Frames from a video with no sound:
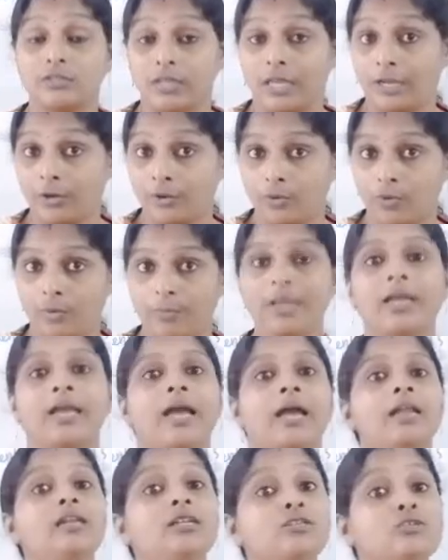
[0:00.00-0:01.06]
economic
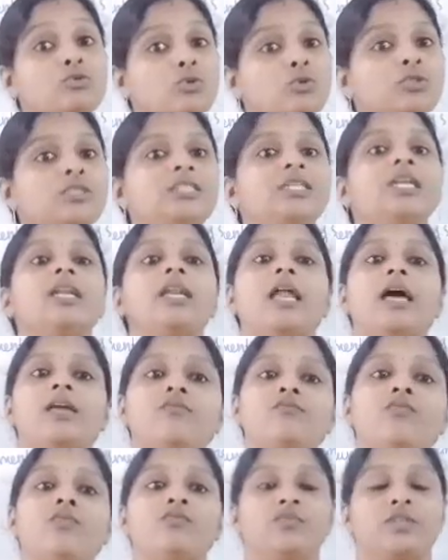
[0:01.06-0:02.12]
and social
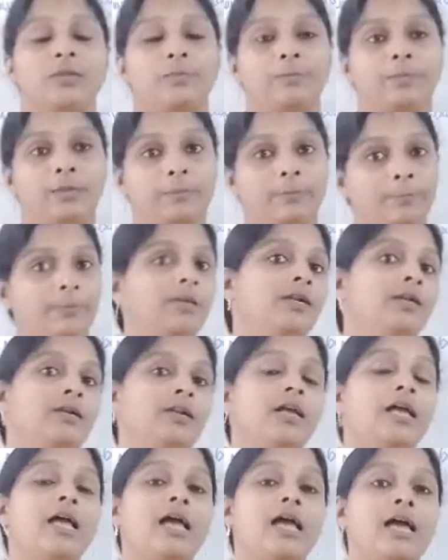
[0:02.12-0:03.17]
life of the
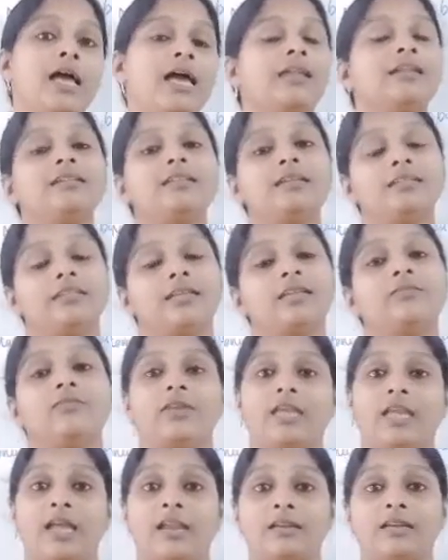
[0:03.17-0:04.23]
people. Another thing
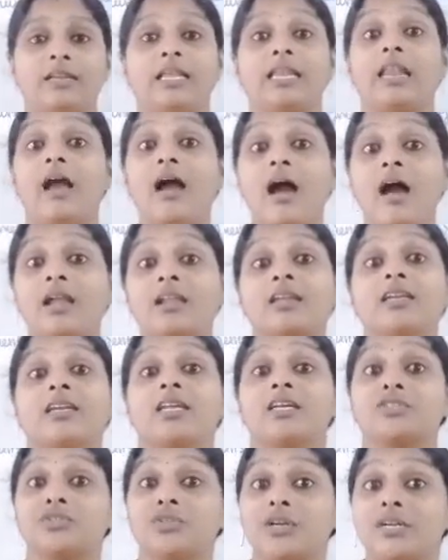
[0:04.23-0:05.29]
we can tell,
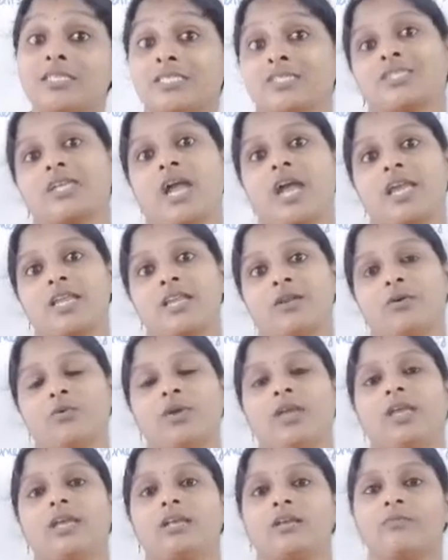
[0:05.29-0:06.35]
architectural style.
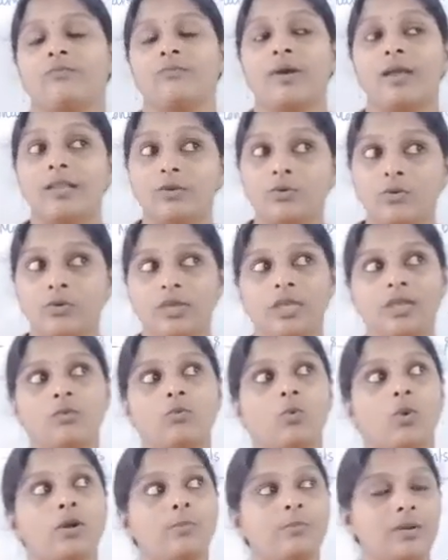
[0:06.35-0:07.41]
Okay, by looking
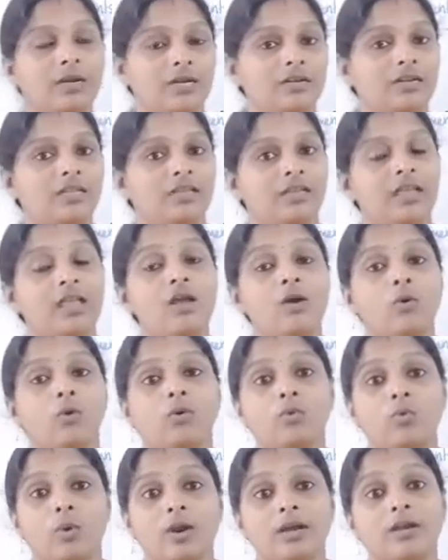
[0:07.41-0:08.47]
one building
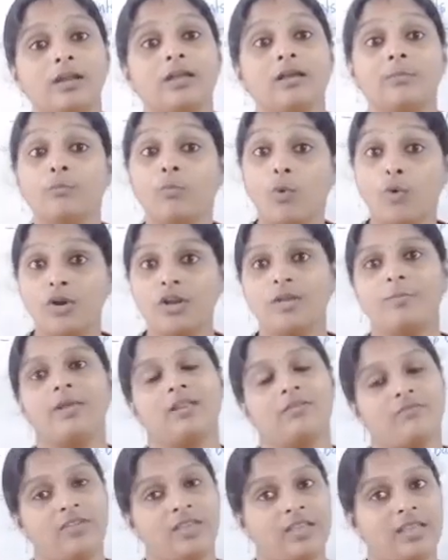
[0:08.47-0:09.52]
or one
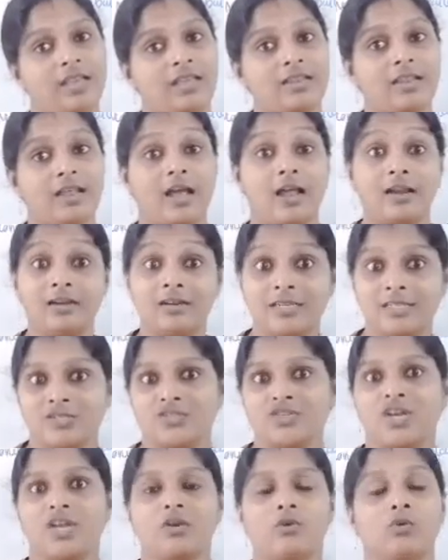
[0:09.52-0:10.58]
monument we can
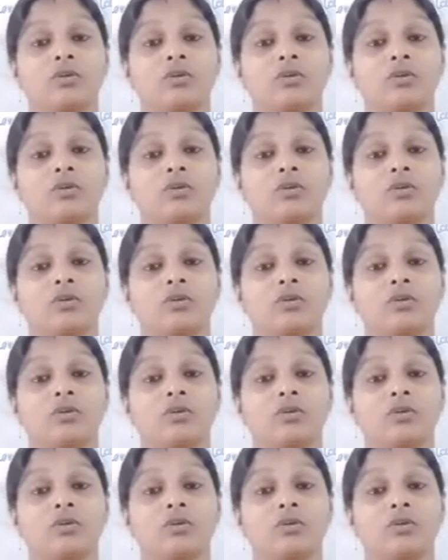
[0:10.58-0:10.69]
understand,